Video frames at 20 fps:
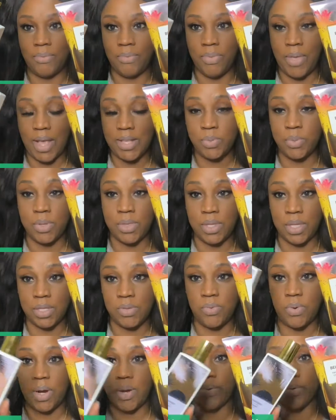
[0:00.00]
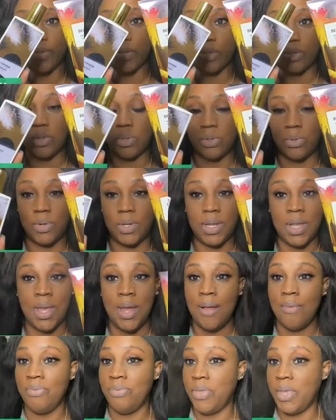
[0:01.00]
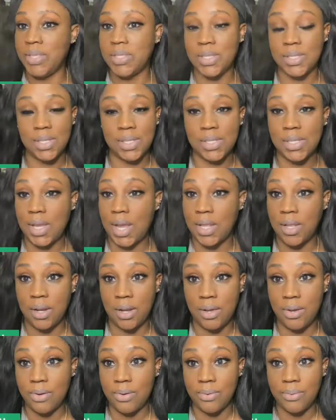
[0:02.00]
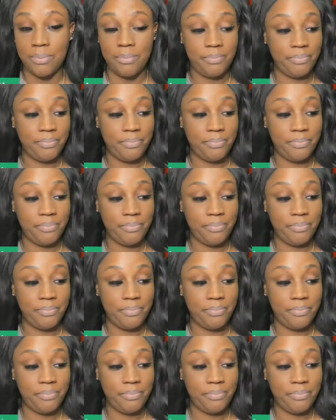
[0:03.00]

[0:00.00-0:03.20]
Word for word: That's what this fragrance is doing. This is a standalone.